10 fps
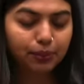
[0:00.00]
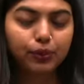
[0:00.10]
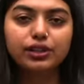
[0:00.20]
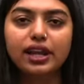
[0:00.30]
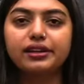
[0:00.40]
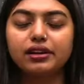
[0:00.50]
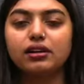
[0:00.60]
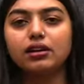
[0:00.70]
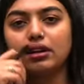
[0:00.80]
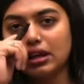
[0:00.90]
put, that
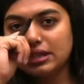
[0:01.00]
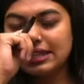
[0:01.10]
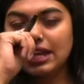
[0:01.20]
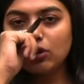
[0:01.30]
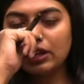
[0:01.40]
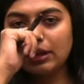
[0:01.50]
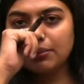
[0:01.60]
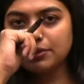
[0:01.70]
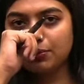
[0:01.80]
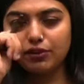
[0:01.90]
cellotape
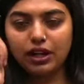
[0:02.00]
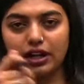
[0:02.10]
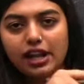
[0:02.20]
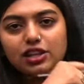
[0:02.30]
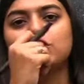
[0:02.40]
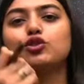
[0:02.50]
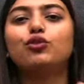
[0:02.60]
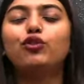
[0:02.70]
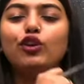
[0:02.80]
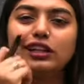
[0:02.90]
is put against you,
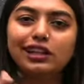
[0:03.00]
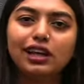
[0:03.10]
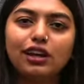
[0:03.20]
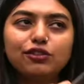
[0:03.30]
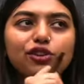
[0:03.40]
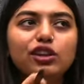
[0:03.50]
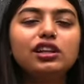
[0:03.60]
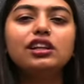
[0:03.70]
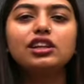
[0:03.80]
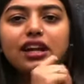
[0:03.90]
full
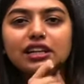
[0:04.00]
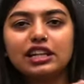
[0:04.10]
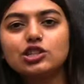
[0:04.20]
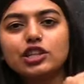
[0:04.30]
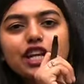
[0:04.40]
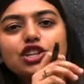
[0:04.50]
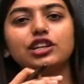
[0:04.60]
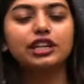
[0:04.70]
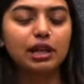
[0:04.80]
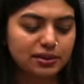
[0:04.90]
that
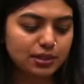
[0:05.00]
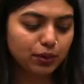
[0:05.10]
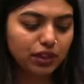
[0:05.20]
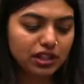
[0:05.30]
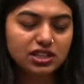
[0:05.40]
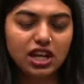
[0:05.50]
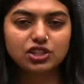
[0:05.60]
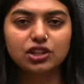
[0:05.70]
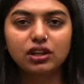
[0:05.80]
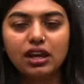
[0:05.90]
insulation tape is put in
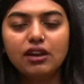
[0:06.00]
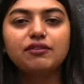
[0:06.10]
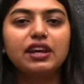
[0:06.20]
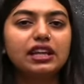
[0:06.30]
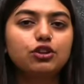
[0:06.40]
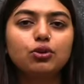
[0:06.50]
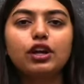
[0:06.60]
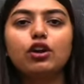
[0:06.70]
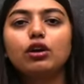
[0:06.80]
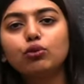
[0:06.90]
such a way that you
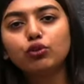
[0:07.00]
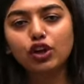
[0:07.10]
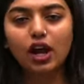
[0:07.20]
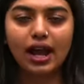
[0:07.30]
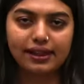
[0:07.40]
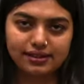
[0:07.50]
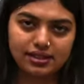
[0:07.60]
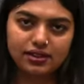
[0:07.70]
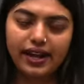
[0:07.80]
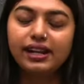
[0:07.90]
cannot move your
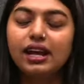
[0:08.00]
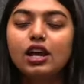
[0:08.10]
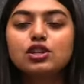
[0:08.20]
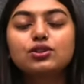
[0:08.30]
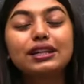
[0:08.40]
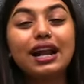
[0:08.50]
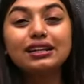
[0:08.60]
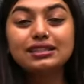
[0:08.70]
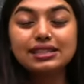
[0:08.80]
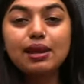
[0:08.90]
hands, right? So,
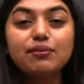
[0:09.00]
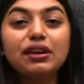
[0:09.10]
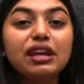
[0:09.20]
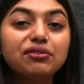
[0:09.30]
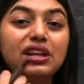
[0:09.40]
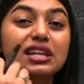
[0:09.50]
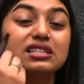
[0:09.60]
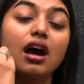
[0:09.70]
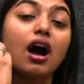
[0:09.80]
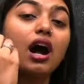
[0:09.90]
that same way, if there is
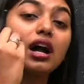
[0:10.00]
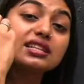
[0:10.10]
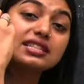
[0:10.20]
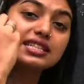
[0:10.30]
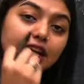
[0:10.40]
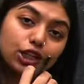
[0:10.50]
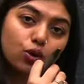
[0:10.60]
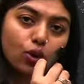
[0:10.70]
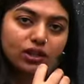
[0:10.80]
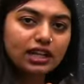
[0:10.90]
a hard seed
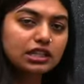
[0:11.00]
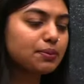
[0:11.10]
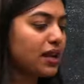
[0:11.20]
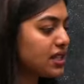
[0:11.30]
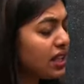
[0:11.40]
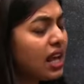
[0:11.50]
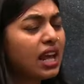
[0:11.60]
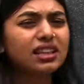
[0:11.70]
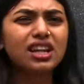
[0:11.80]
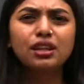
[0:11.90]
coat that is present,
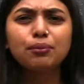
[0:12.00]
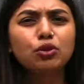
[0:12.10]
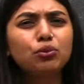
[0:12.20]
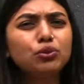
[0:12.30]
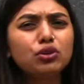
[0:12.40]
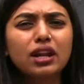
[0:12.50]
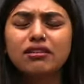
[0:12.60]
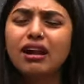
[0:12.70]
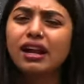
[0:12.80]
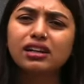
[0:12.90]
then the plumulin
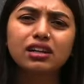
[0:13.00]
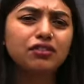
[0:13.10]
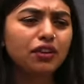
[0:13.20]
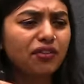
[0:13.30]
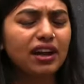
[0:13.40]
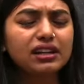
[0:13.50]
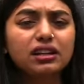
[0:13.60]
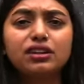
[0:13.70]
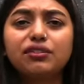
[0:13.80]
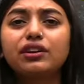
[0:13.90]
radical will find
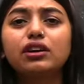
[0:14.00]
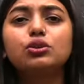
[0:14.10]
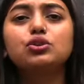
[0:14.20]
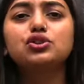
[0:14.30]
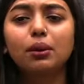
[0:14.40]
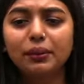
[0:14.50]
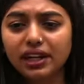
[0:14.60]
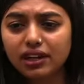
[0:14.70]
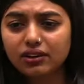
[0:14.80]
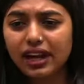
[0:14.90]
it difficult to
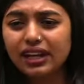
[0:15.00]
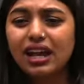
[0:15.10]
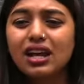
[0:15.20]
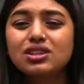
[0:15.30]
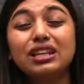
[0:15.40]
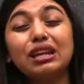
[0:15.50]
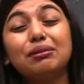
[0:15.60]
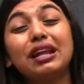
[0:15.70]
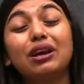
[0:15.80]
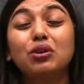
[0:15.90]
germinate, right? So, they will be
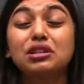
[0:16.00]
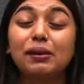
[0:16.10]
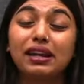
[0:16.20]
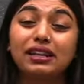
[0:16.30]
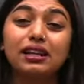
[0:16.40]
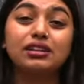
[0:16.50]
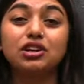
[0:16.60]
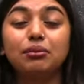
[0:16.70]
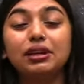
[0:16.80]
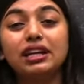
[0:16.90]
like, oh, it's better than
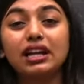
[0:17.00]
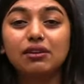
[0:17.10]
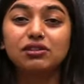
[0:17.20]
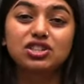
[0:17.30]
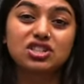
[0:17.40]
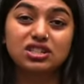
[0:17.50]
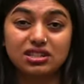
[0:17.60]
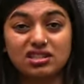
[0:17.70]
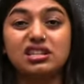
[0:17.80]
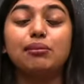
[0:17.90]
germinating, I will just
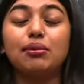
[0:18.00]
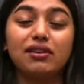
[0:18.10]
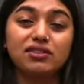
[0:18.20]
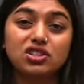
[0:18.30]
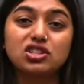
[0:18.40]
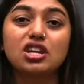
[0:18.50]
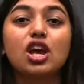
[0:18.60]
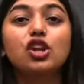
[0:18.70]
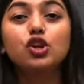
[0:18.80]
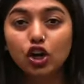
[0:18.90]
sleep, I will just
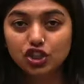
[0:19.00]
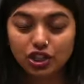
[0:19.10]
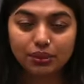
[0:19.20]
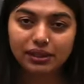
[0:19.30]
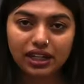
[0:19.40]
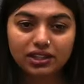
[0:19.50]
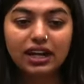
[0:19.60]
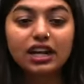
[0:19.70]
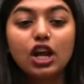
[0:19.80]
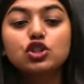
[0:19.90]
not germinate,
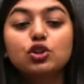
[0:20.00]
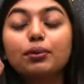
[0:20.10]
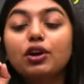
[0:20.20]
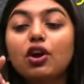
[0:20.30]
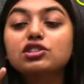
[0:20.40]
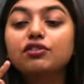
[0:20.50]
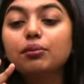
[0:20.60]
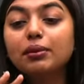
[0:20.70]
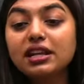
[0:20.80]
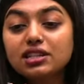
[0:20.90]
right? So, because of a
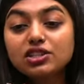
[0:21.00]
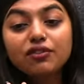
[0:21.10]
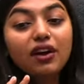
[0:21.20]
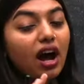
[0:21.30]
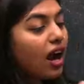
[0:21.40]
presence of a